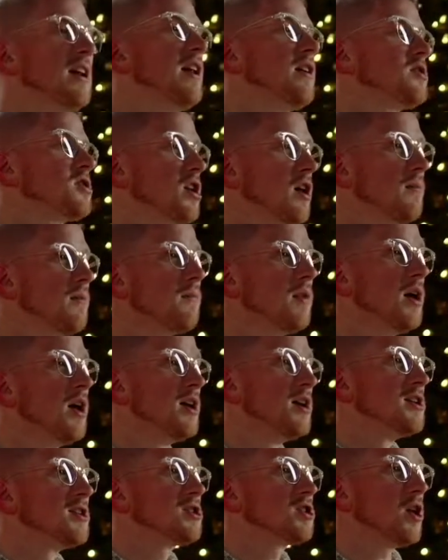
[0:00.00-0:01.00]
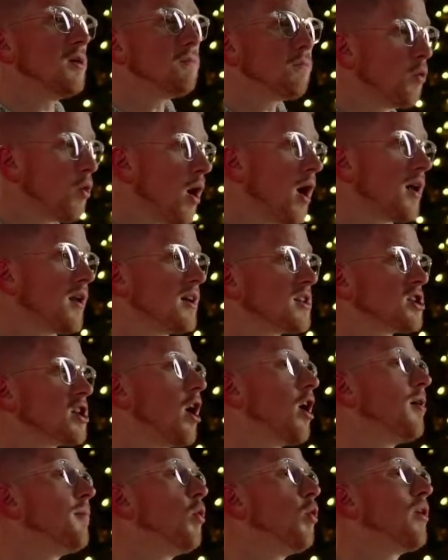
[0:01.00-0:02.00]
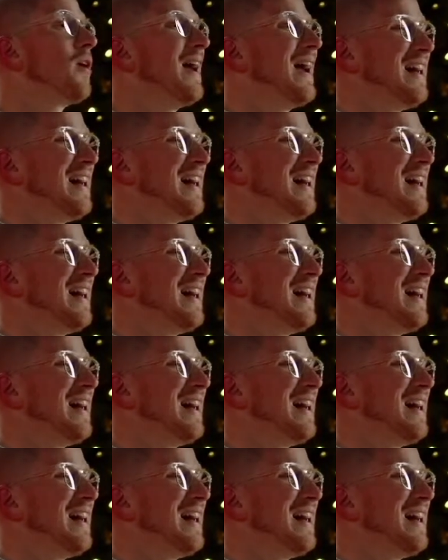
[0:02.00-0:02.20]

And now some products are more